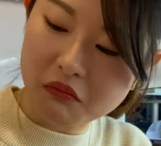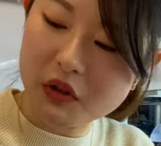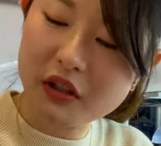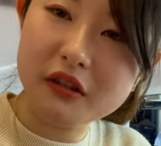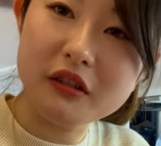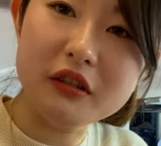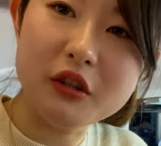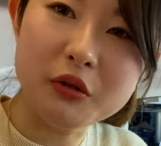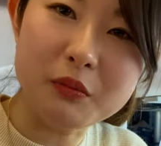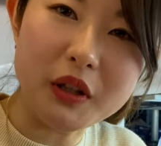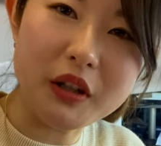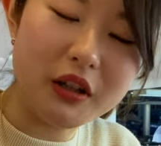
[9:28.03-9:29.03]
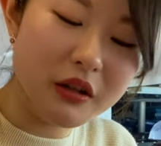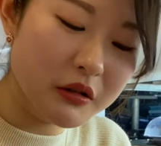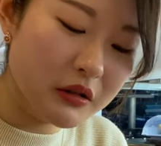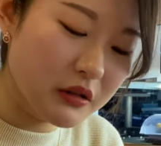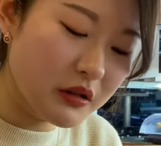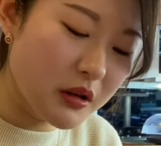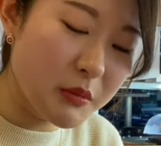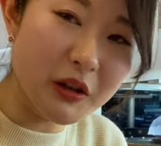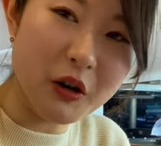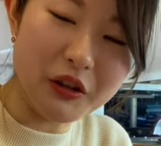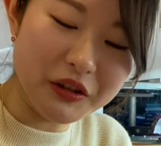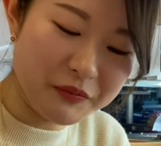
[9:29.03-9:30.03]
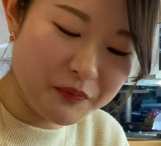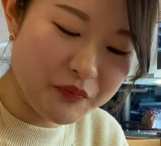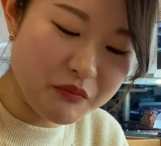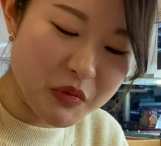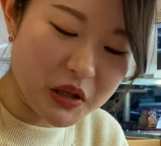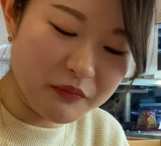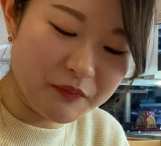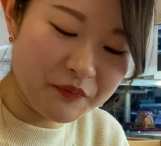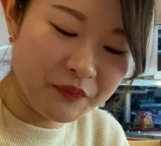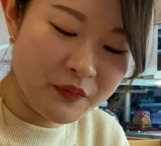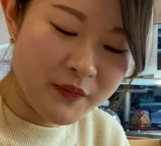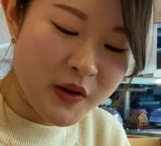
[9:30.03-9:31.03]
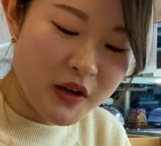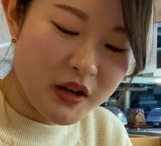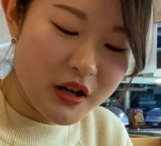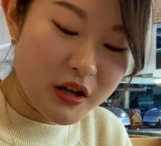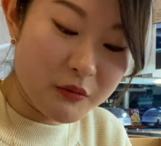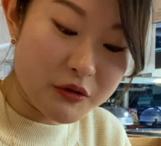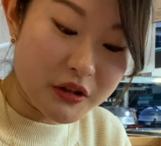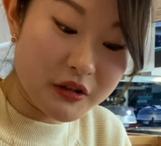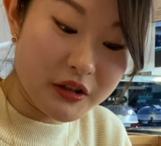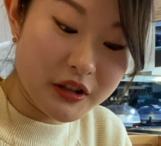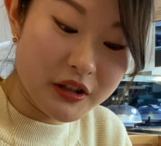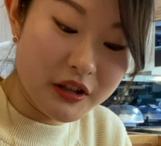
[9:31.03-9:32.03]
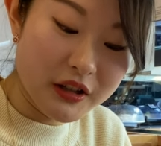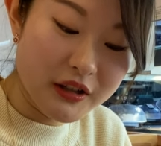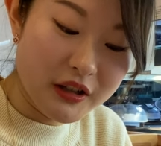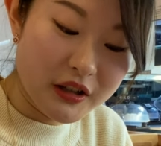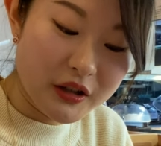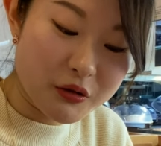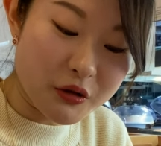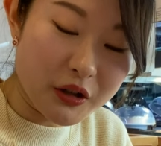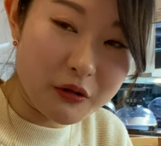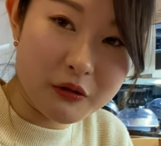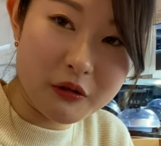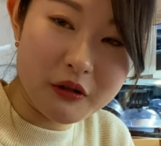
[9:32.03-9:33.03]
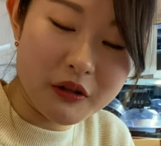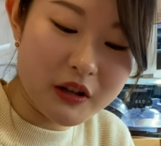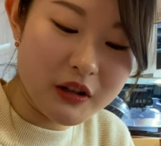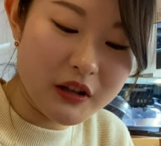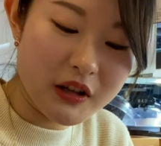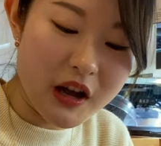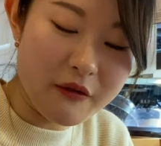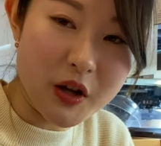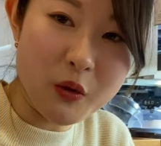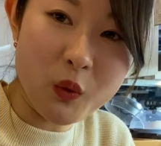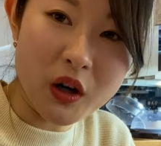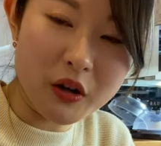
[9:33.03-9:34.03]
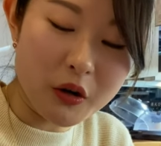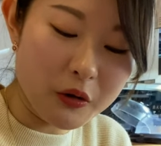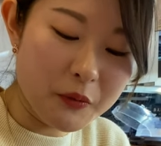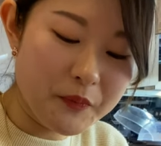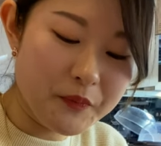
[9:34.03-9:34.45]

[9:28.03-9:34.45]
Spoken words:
It could be a bit hot, but I'm gonna try to have it in one go.